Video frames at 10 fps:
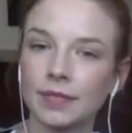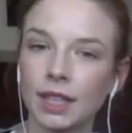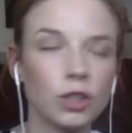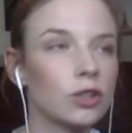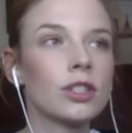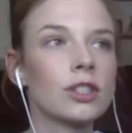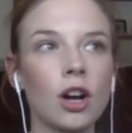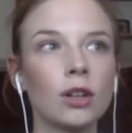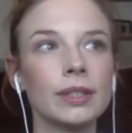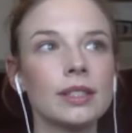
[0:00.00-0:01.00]
Yours is
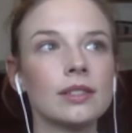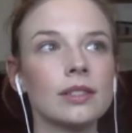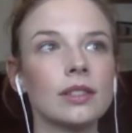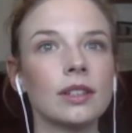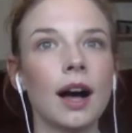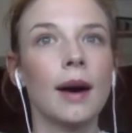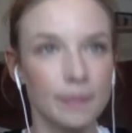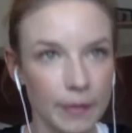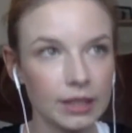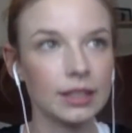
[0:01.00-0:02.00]
always a
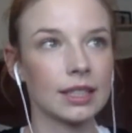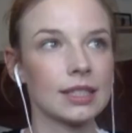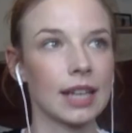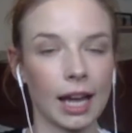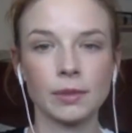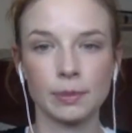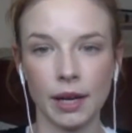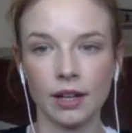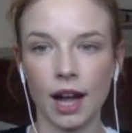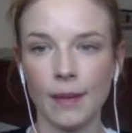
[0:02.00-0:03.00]
million times
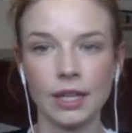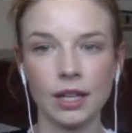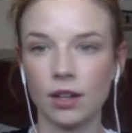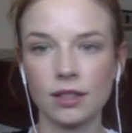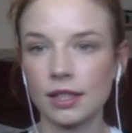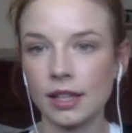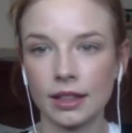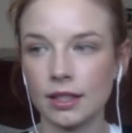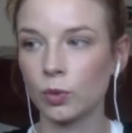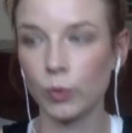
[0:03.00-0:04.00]
better. I mean, honestly, like
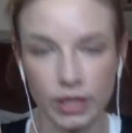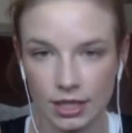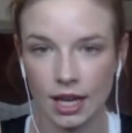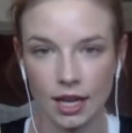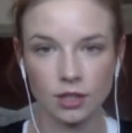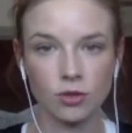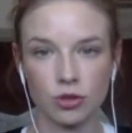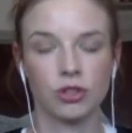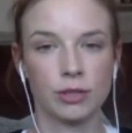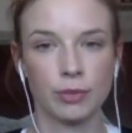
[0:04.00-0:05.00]
this Wednesday, you should
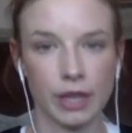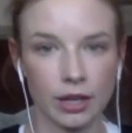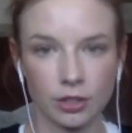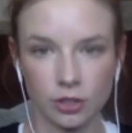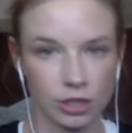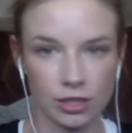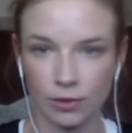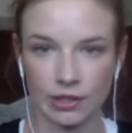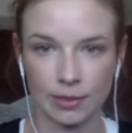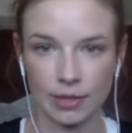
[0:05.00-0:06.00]
just put out your cheese
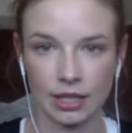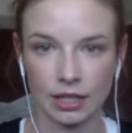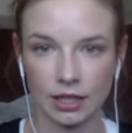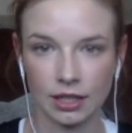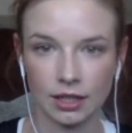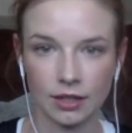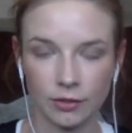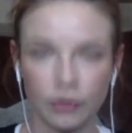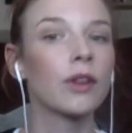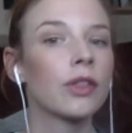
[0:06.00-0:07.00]
recipe
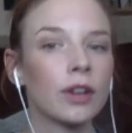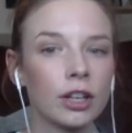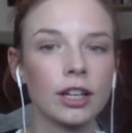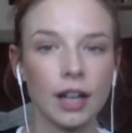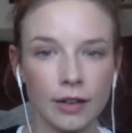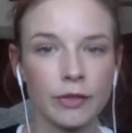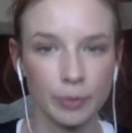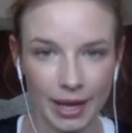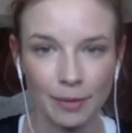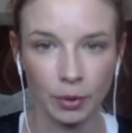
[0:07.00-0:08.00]
for the good of the
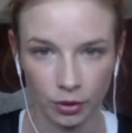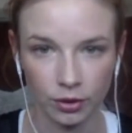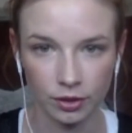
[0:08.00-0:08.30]
people.